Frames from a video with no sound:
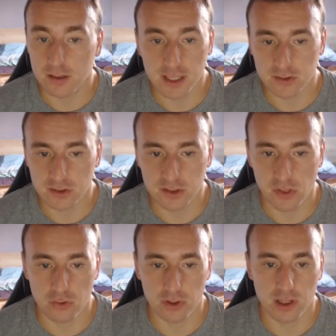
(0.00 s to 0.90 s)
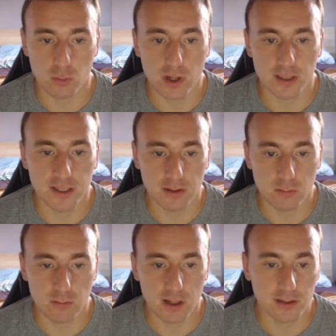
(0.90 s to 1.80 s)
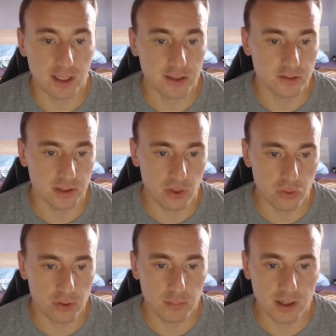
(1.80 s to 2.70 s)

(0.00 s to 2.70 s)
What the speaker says: knight to d3. And why knight to d3?